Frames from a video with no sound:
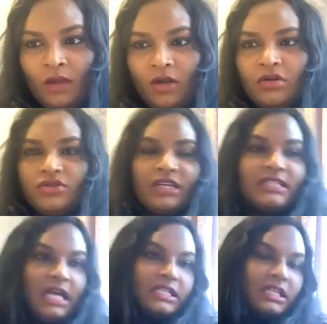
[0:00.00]
Contrast
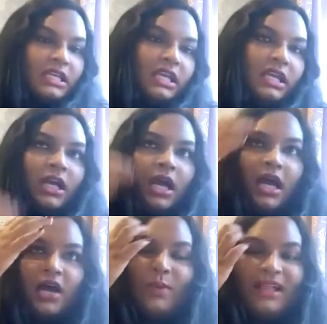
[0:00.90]
that to the
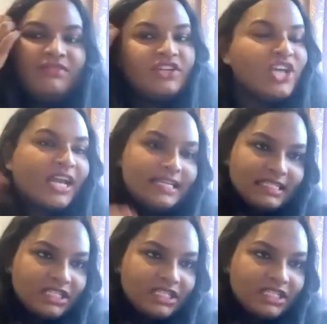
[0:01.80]
welfare checklist